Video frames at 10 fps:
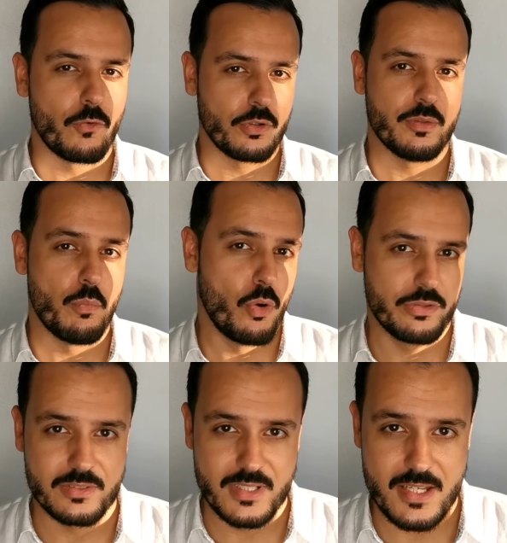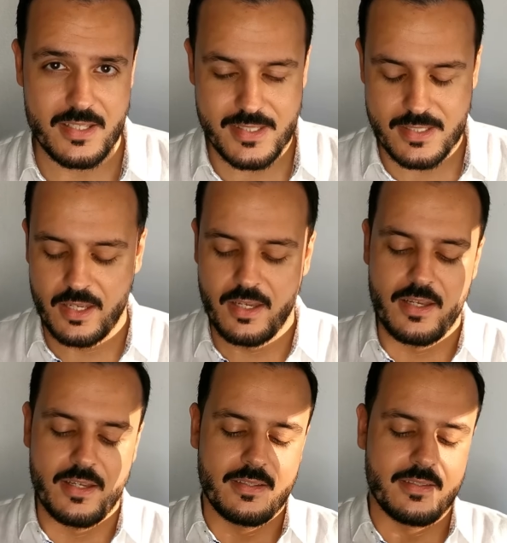for the modern days.
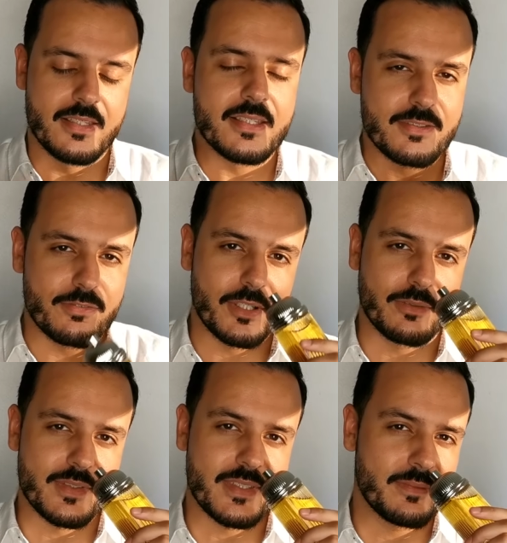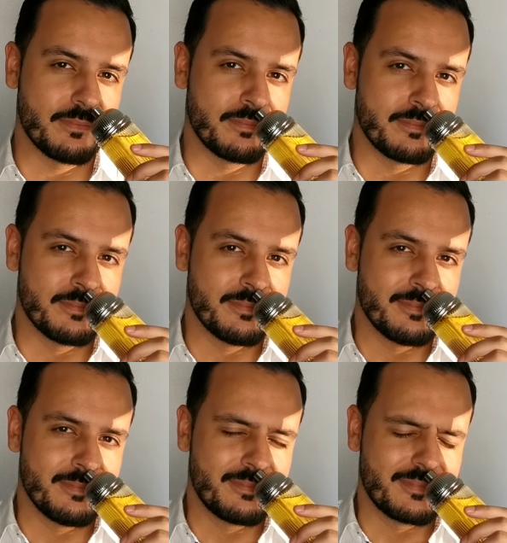This fragrance,
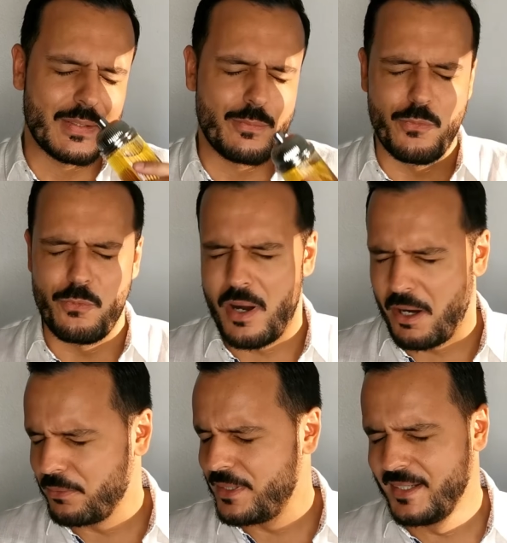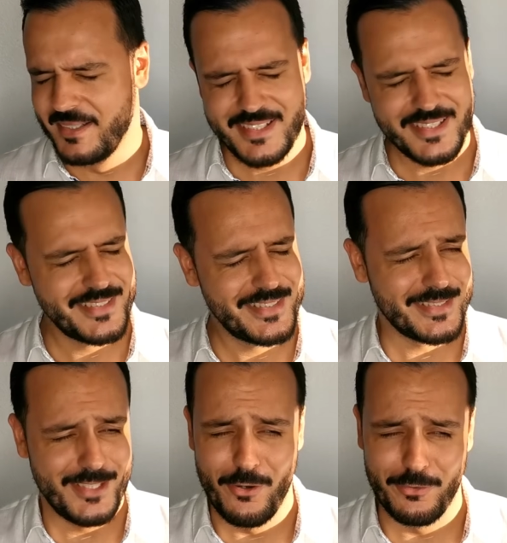wow,
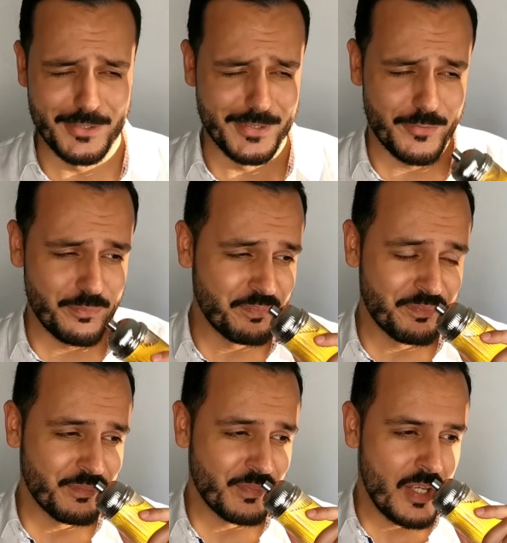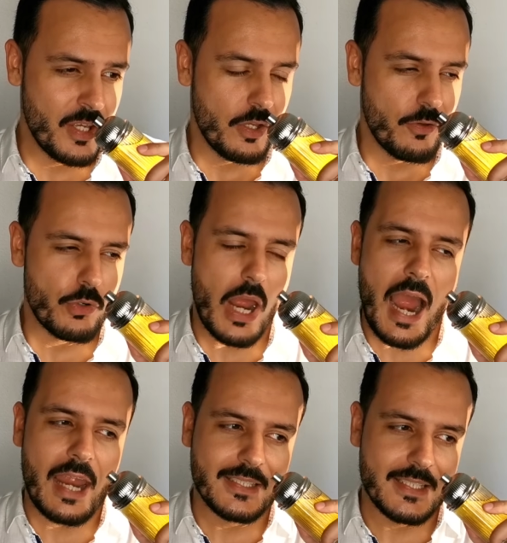it's so good.
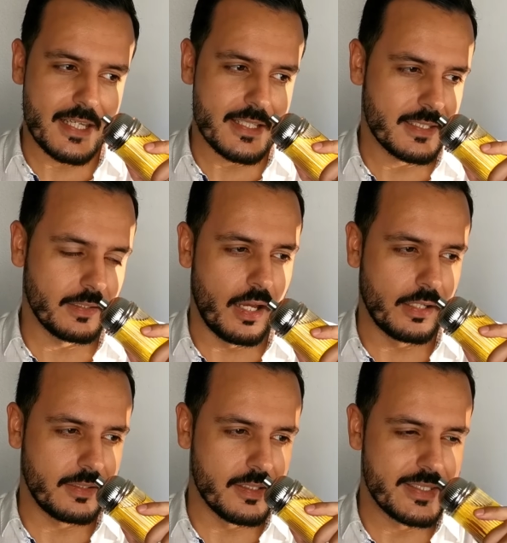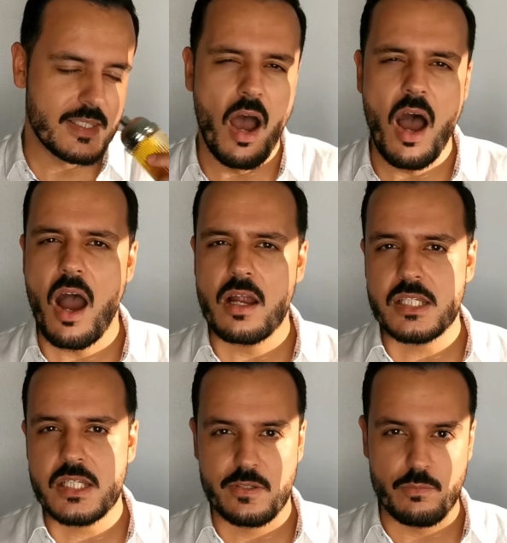I get like this
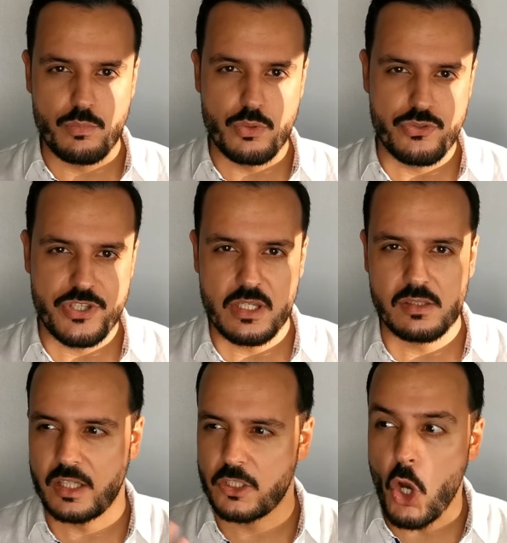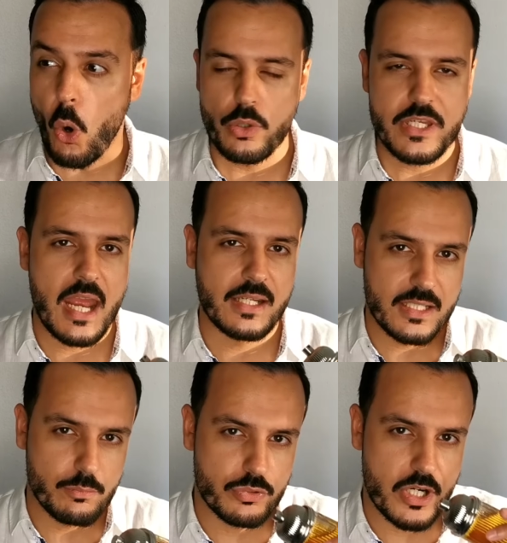honeyed, boozy, like
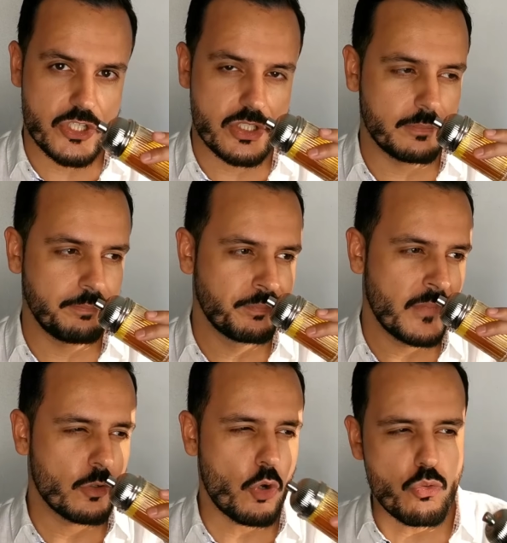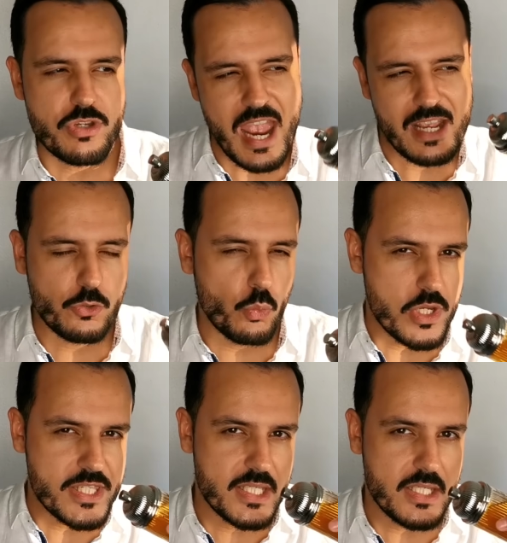cognac impression, cognac
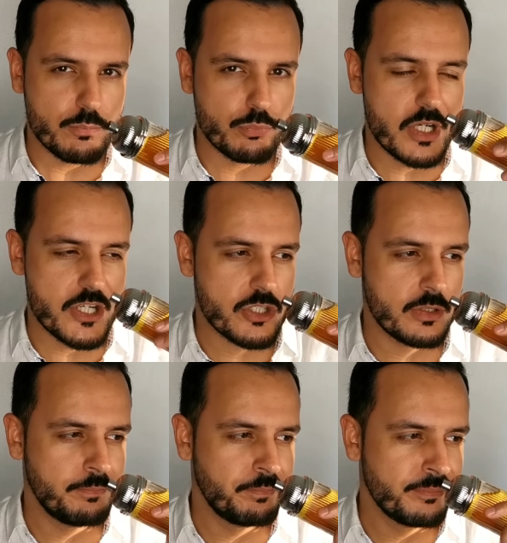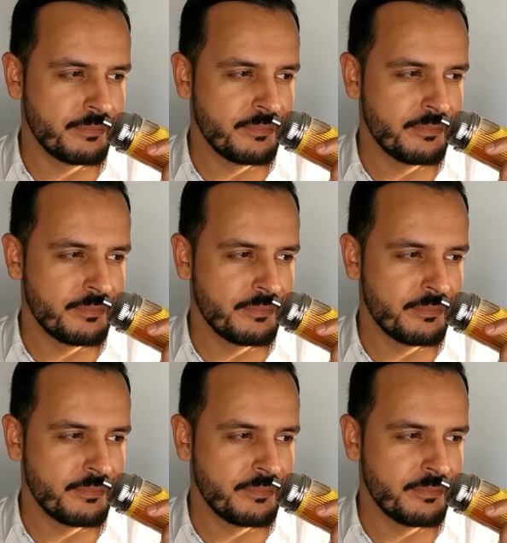whiskey impression,